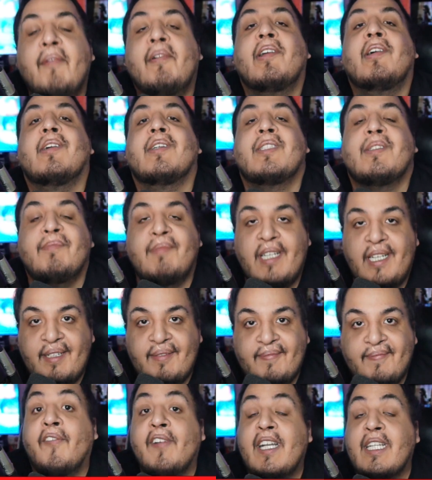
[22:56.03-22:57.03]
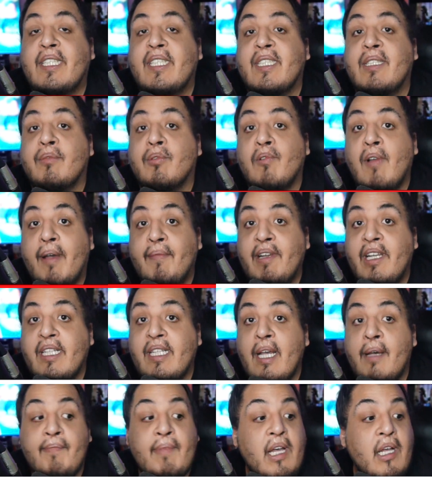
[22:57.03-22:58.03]
an awesome day. Don't forget to subscribe and hit
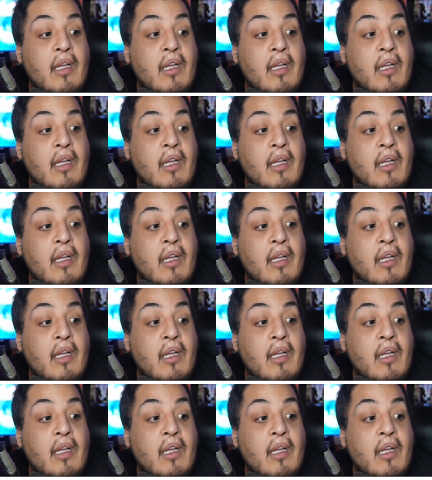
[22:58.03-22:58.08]
that